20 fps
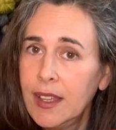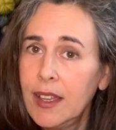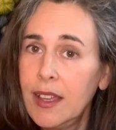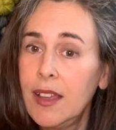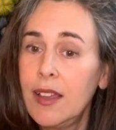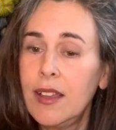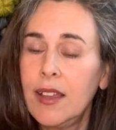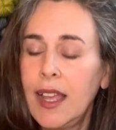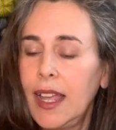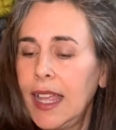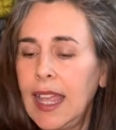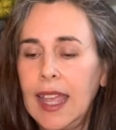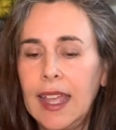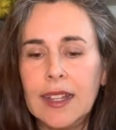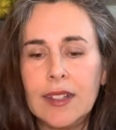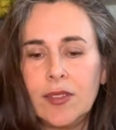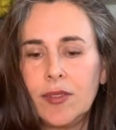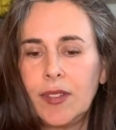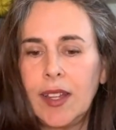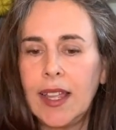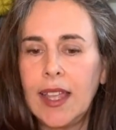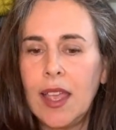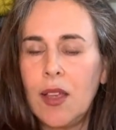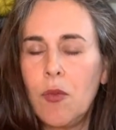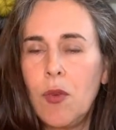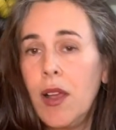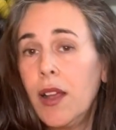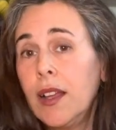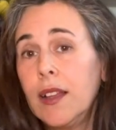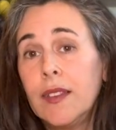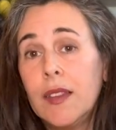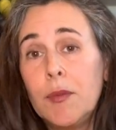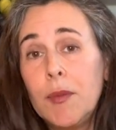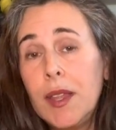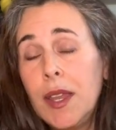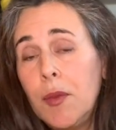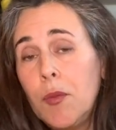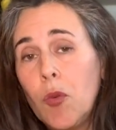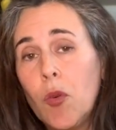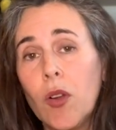Uh, I can't, I can't walk in them
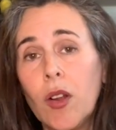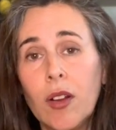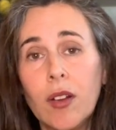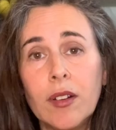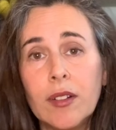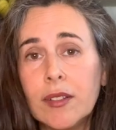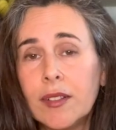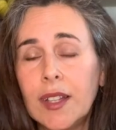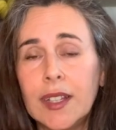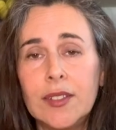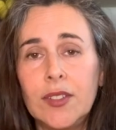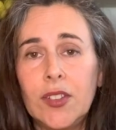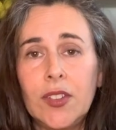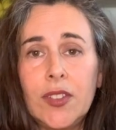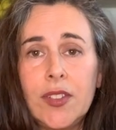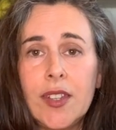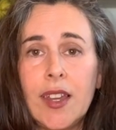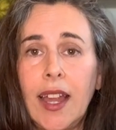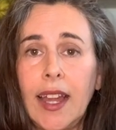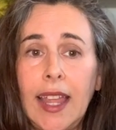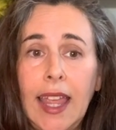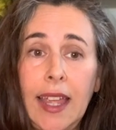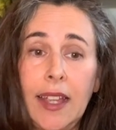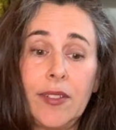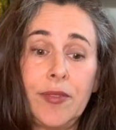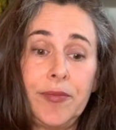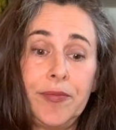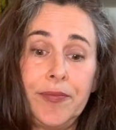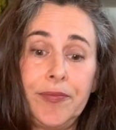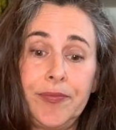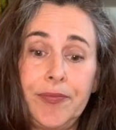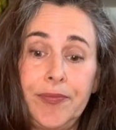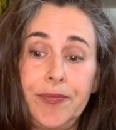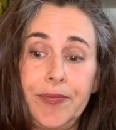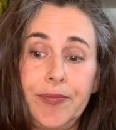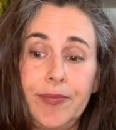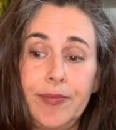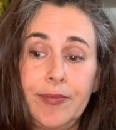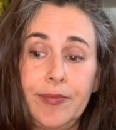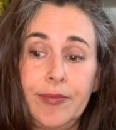anymore. I just, I can't.
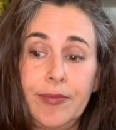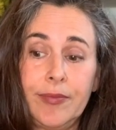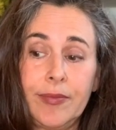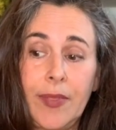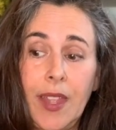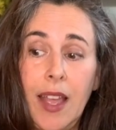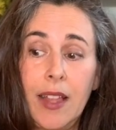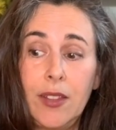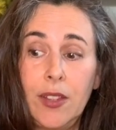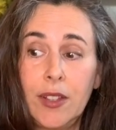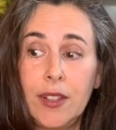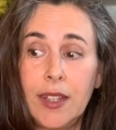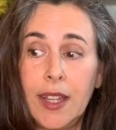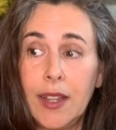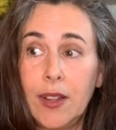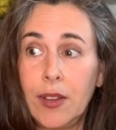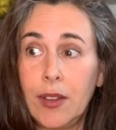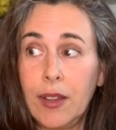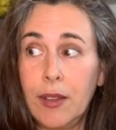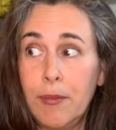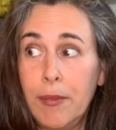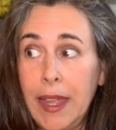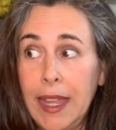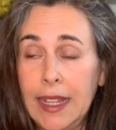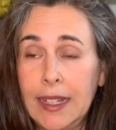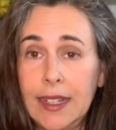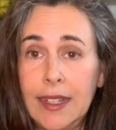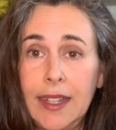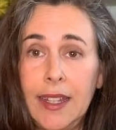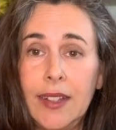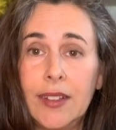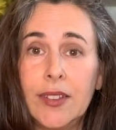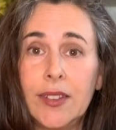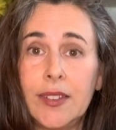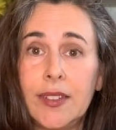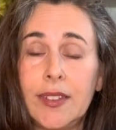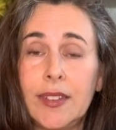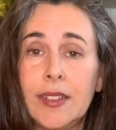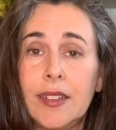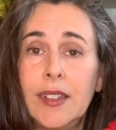I look like a man in
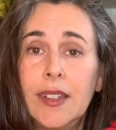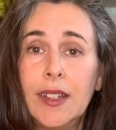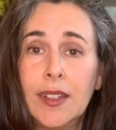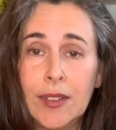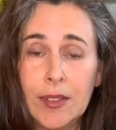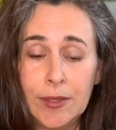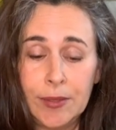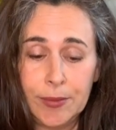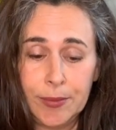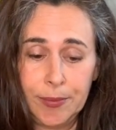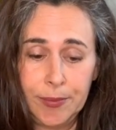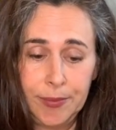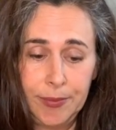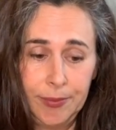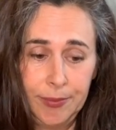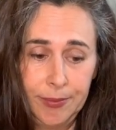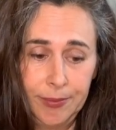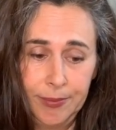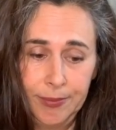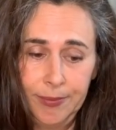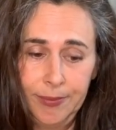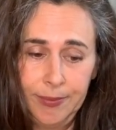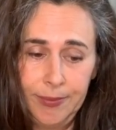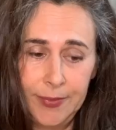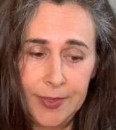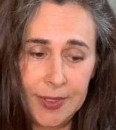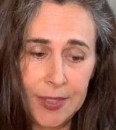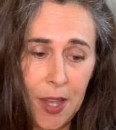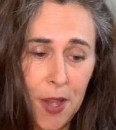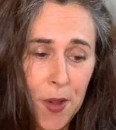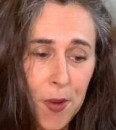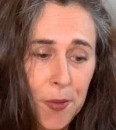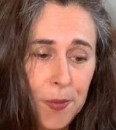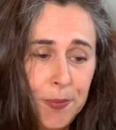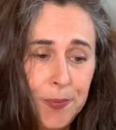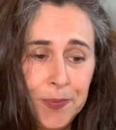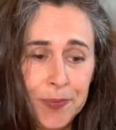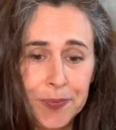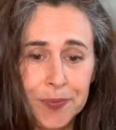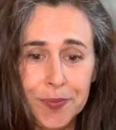heels. So
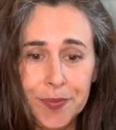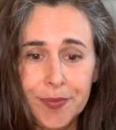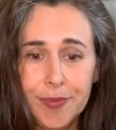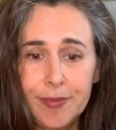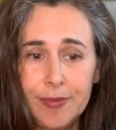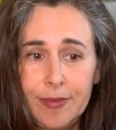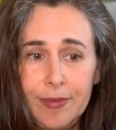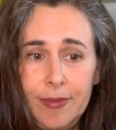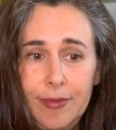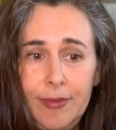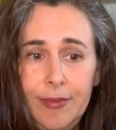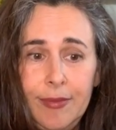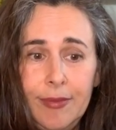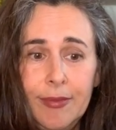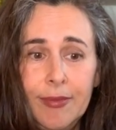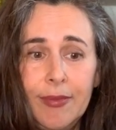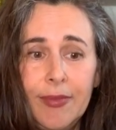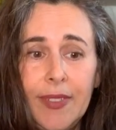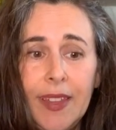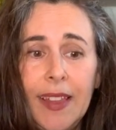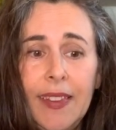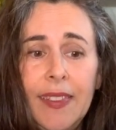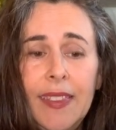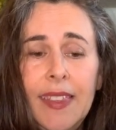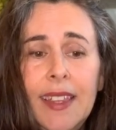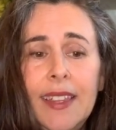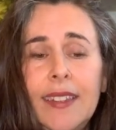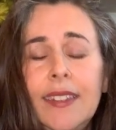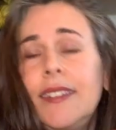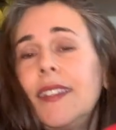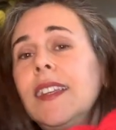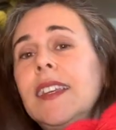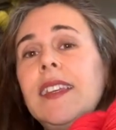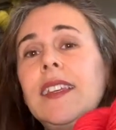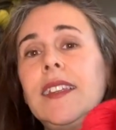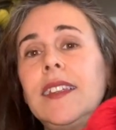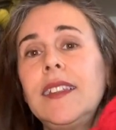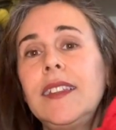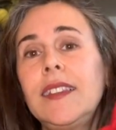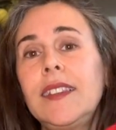this
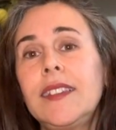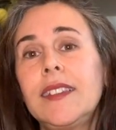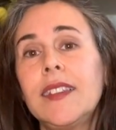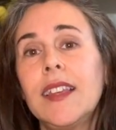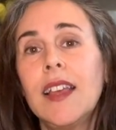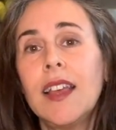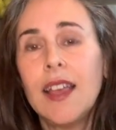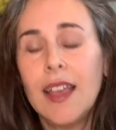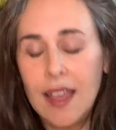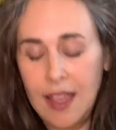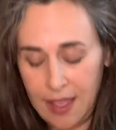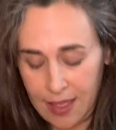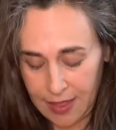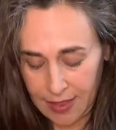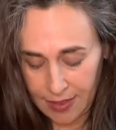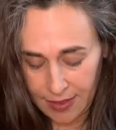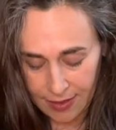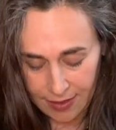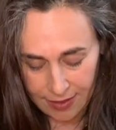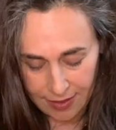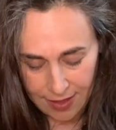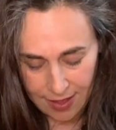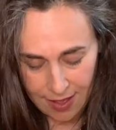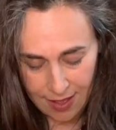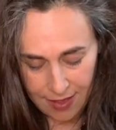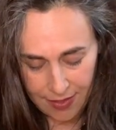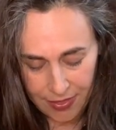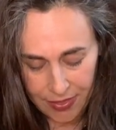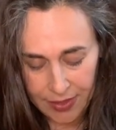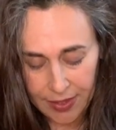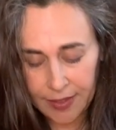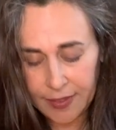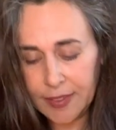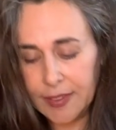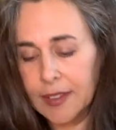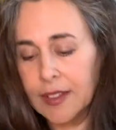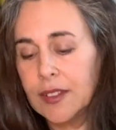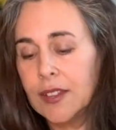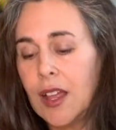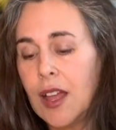is uh,
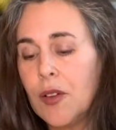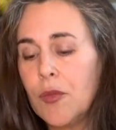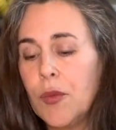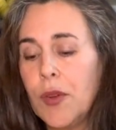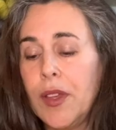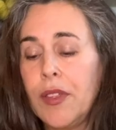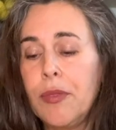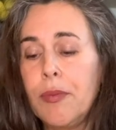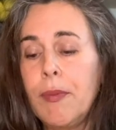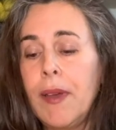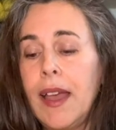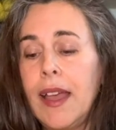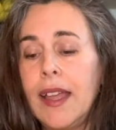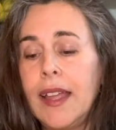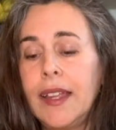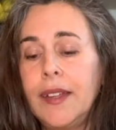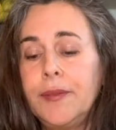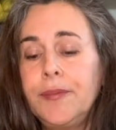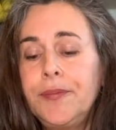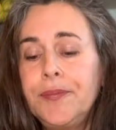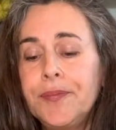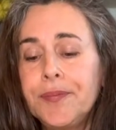this along with my